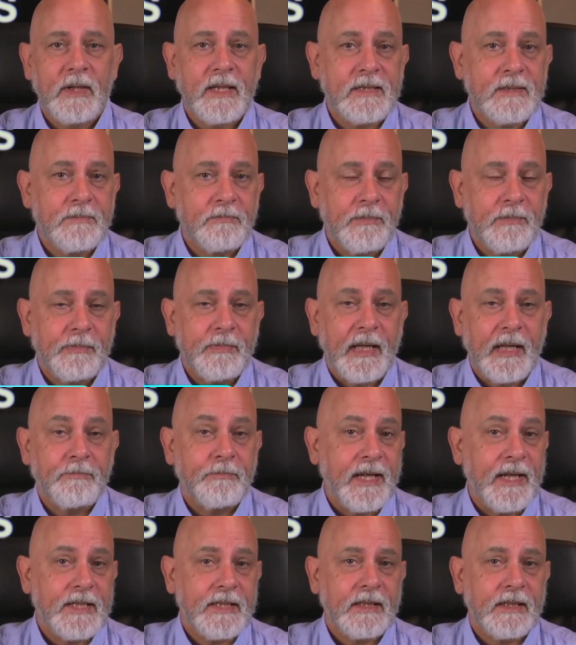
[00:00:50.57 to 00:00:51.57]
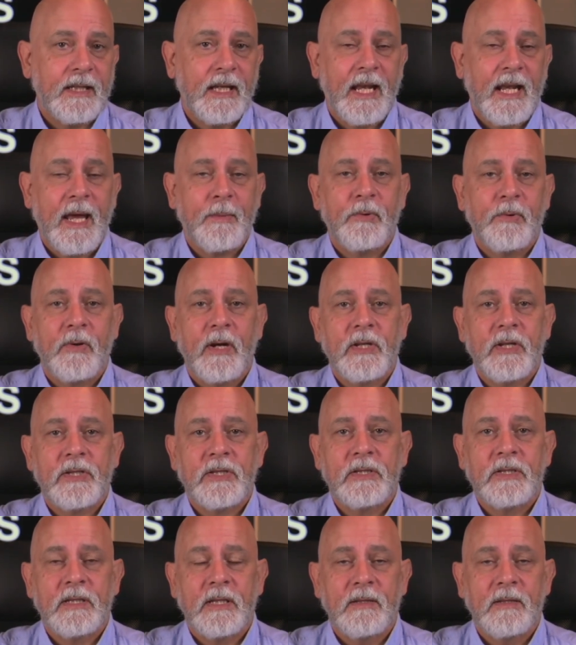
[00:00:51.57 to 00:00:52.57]
is better
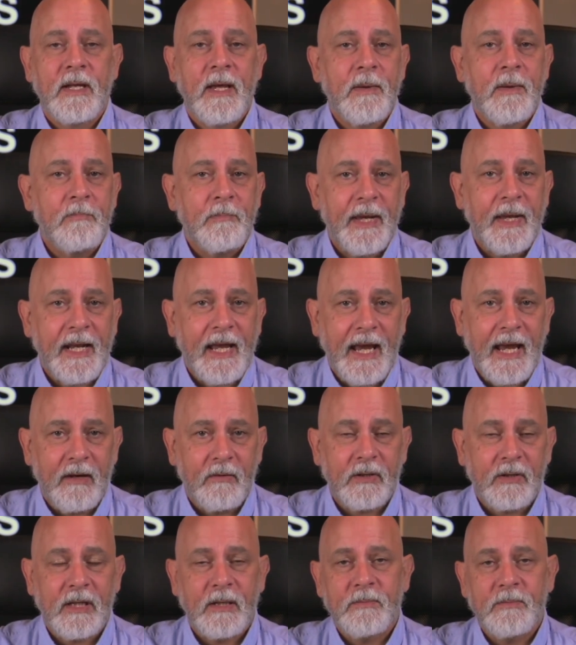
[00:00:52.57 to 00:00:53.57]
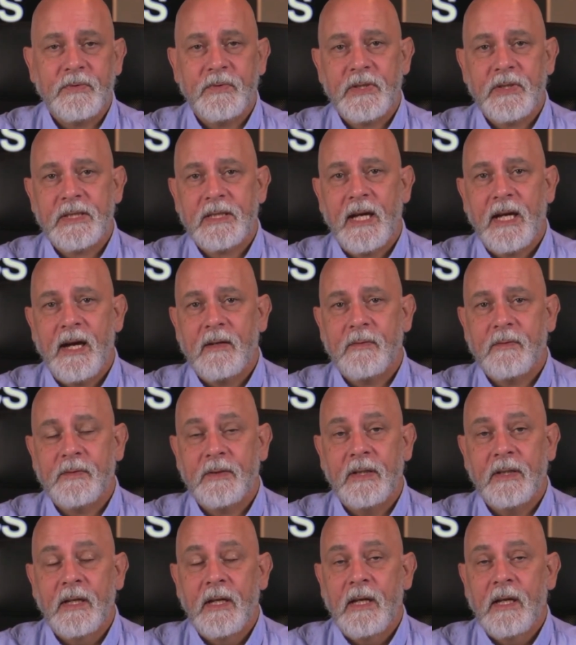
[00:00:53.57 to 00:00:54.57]
collaboration and better outcomes for staff
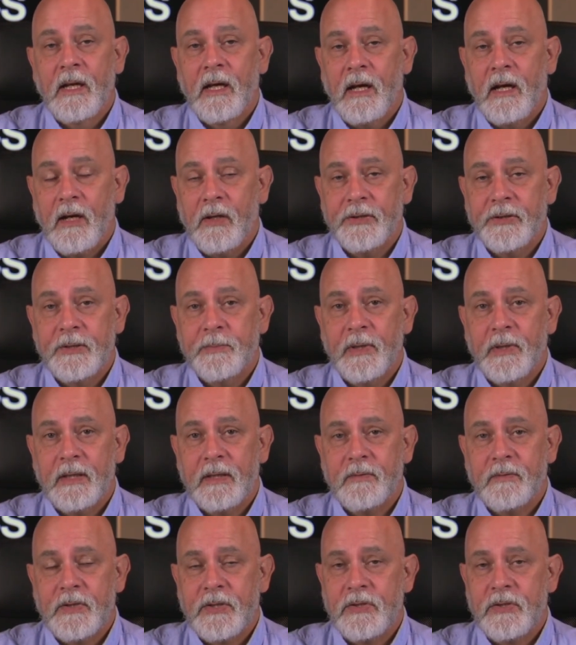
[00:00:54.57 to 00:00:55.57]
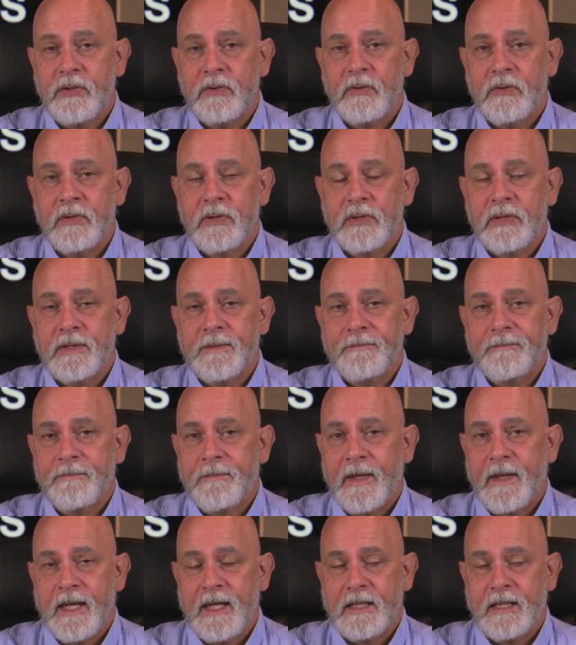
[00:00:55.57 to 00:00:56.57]
and ultimately for students.
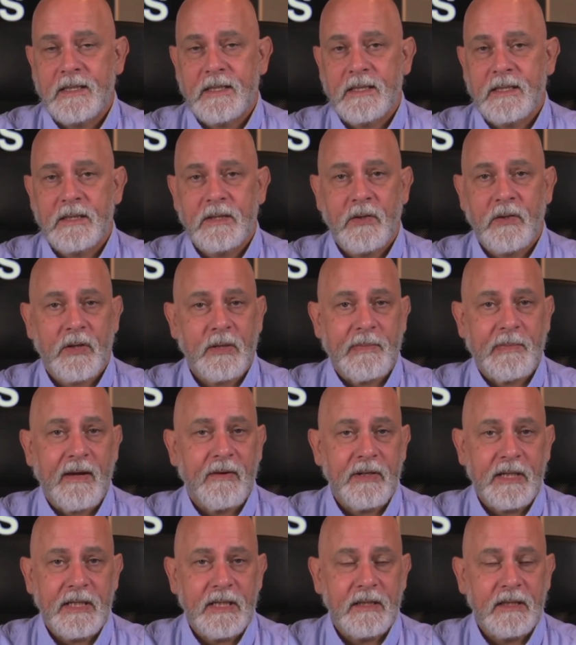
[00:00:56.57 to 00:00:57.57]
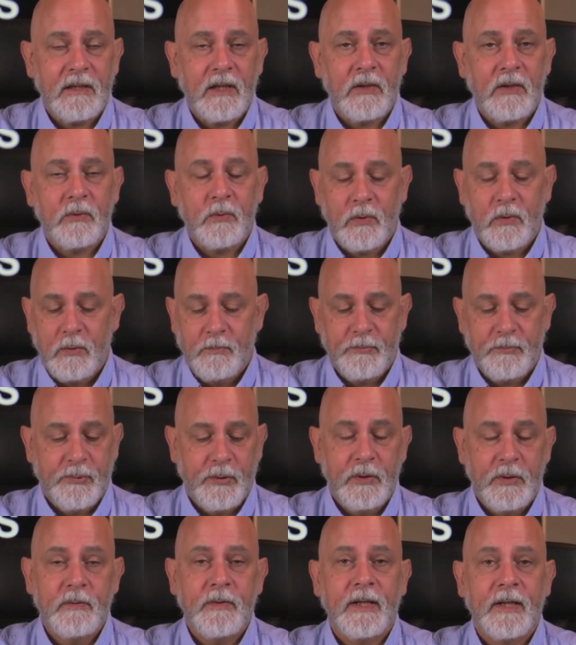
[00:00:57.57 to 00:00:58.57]
It's not about ego or
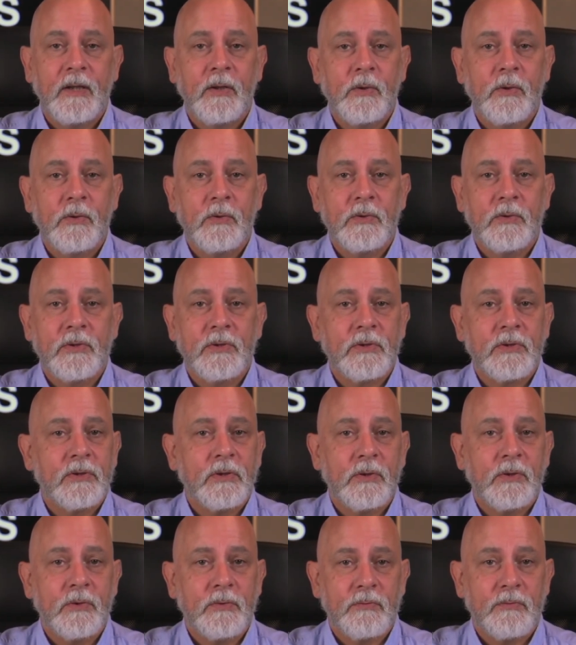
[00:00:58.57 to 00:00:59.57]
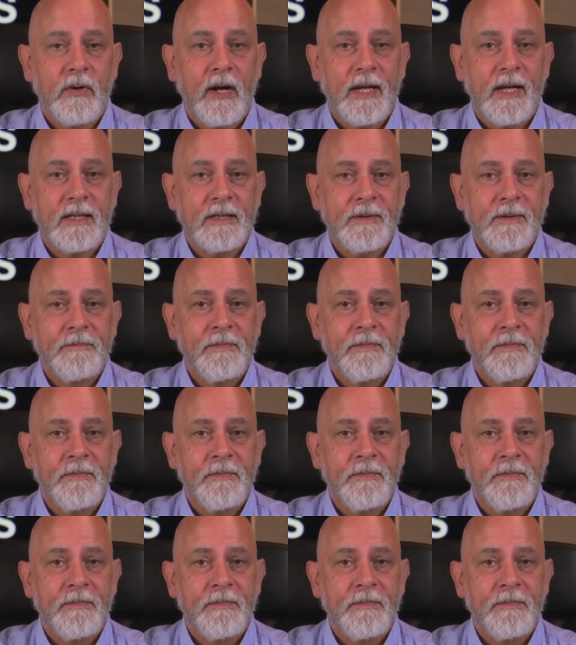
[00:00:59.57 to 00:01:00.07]
proving who's right.